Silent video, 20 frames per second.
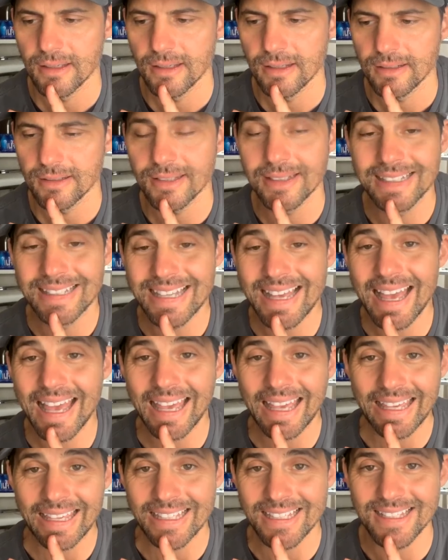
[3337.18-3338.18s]

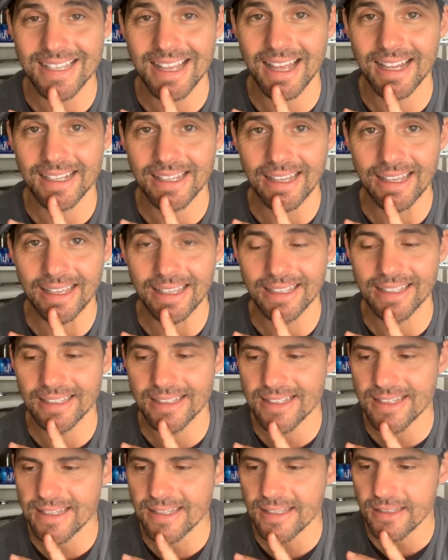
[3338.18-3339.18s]
Today is that day,
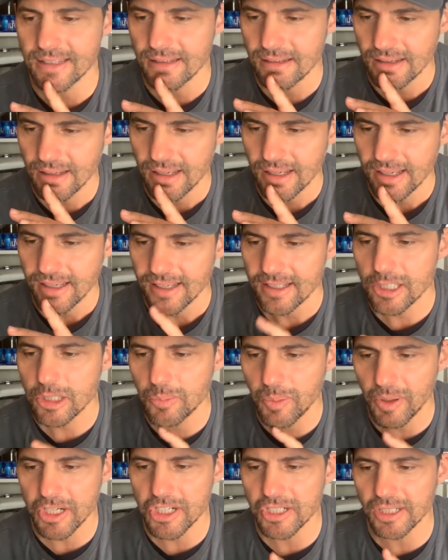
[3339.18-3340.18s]
kids
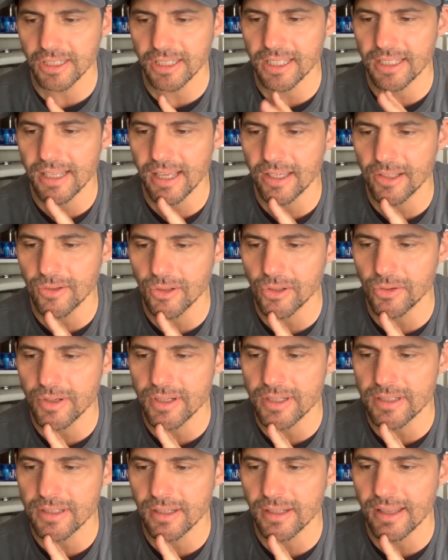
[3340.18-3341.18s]
especially in that
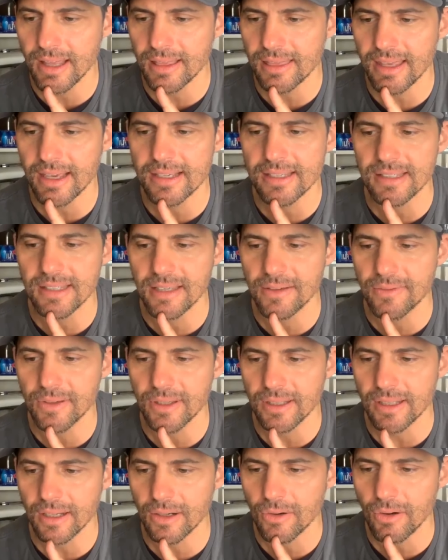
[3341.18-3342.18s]
Eucharista, that thanksgiving
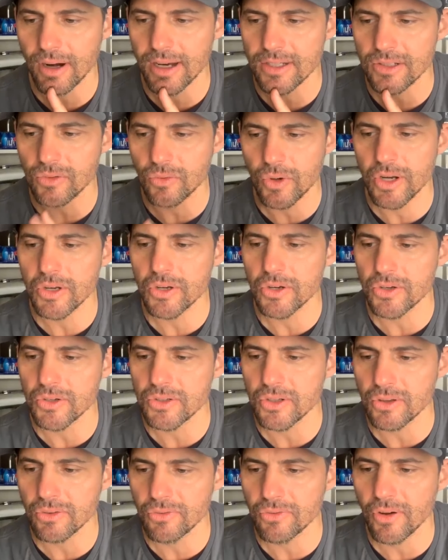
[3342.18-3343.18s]
that Christ renders to
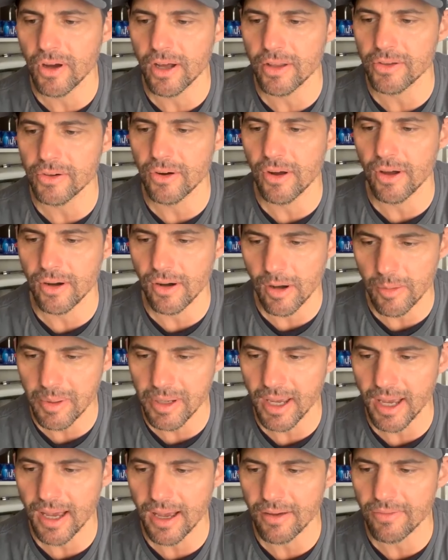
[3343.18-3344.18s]
the Father on our
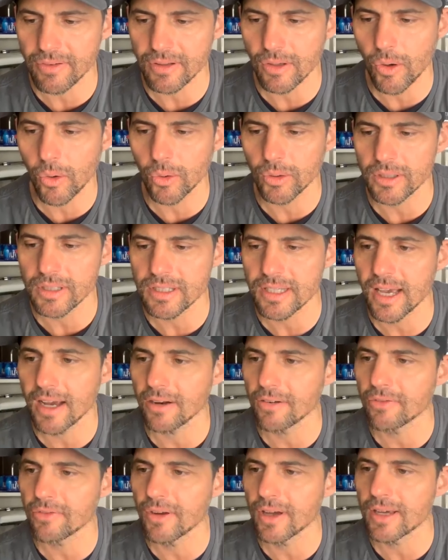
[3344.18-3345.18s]
behalf in the holy
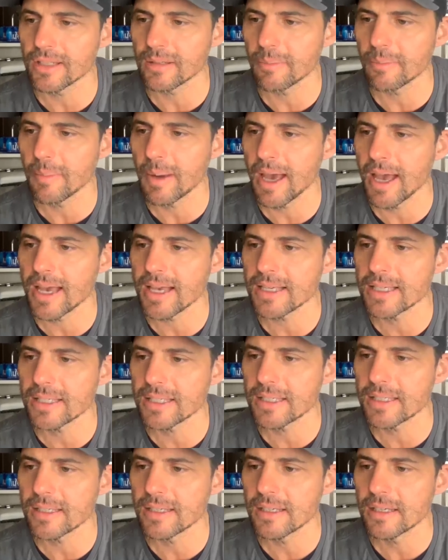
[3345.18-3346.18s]
sacrifice of Mass.
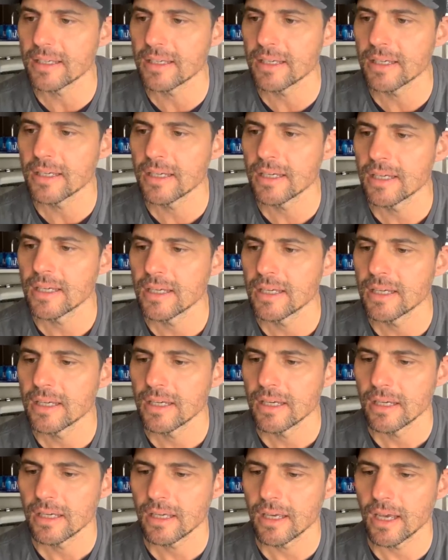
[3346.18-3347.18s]

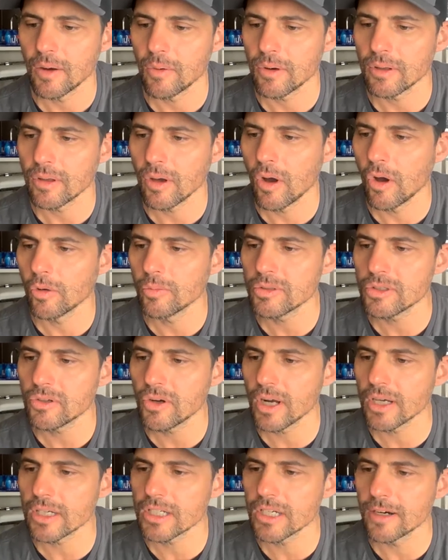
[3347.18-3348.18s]
Okay, we're at the home
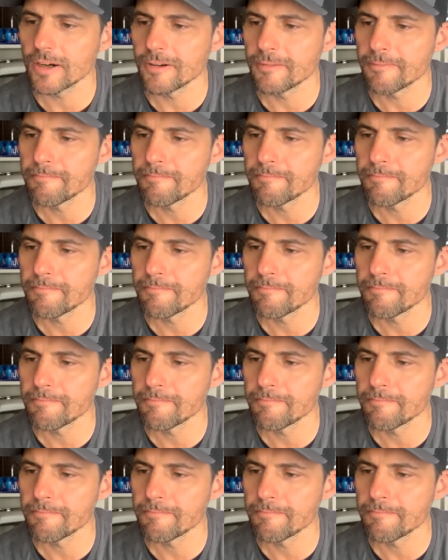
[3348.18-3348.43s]
stretch here.